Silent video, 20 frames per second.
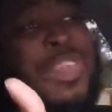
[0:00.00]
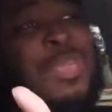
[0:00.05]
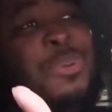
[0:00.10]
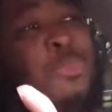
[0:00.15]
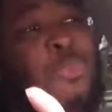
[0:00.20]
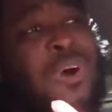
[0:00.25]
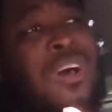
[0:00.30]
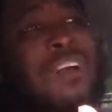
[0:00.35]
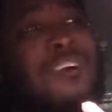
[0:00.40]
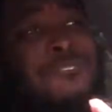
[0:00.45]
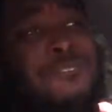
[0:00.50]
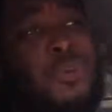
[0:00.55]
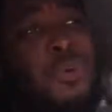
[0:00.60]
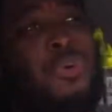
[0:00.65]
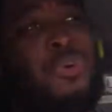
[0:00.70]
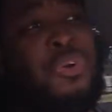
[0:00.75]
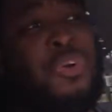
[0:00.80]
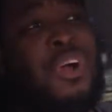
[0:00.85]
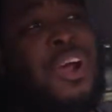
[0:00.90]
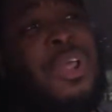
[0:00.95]
want a
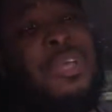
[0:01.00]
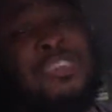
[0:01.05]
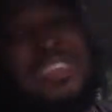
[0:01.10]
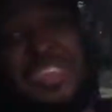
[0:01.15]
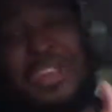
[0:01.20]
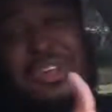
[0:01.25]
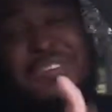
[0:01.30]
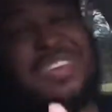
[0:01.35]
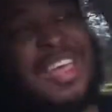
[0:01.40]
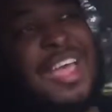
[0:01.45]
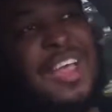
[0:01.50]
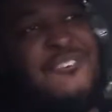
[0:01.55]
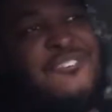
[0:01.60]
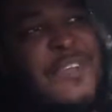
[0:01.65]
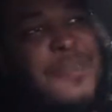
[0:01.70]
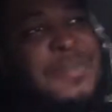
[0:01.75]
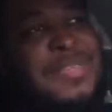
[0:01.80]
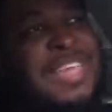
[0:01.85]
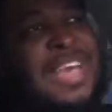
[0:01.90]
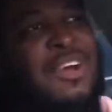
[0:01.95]
4-door car, you take your entire
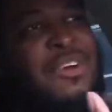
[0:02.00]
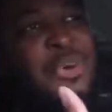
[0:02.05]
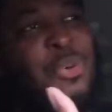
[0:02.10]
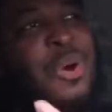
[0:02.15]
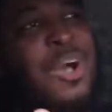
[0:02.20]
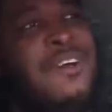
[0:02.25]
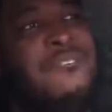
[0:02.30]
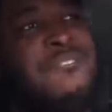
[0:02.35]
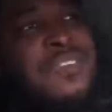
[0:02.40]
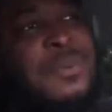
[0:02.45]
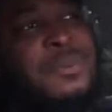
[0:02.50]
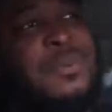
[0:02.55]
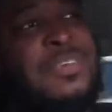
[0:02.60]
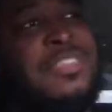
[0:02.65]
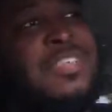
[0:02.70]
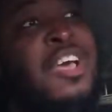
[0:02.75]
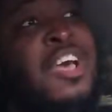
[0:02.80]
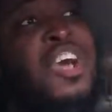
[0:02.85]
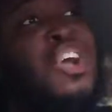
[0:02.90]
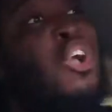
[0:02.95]
family out, go have fun
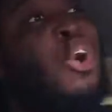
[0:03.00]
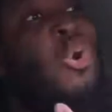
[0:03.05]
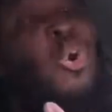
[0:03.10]
go